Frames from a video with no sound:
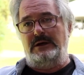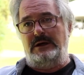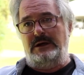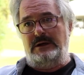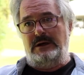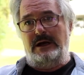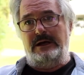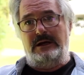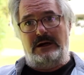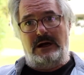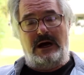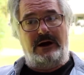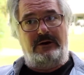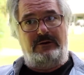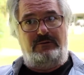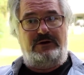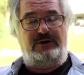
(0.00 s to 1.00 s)
in
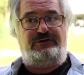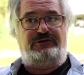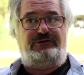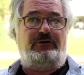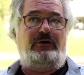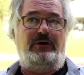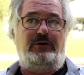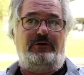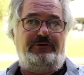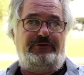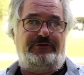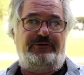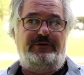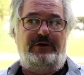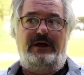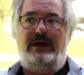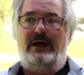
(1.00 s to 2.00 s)
iron-rich
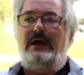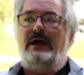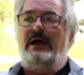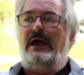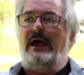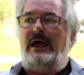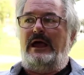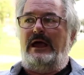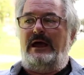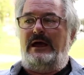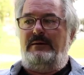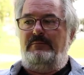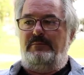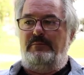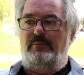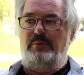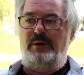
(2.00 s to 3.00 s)
soils,
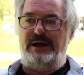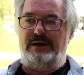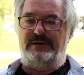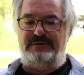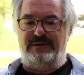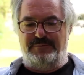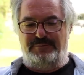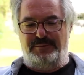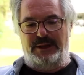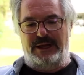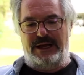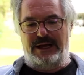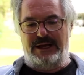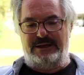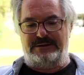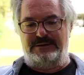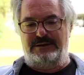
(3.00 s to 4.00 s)
and bring it to the
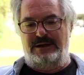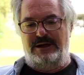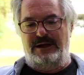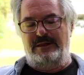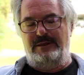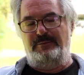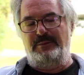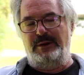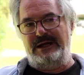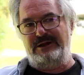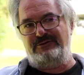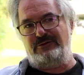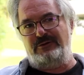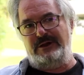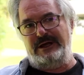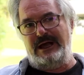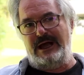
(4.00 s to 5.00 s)
plant. The
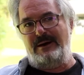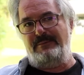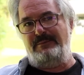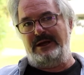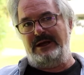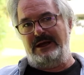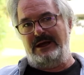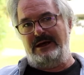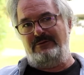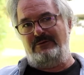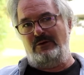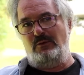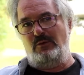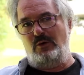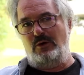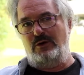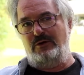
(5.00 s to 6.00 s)
plant's really happy and
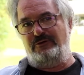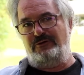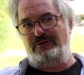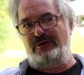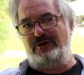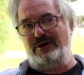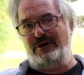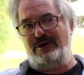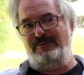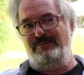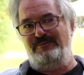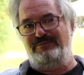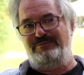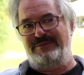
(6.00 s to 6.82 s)
rewards the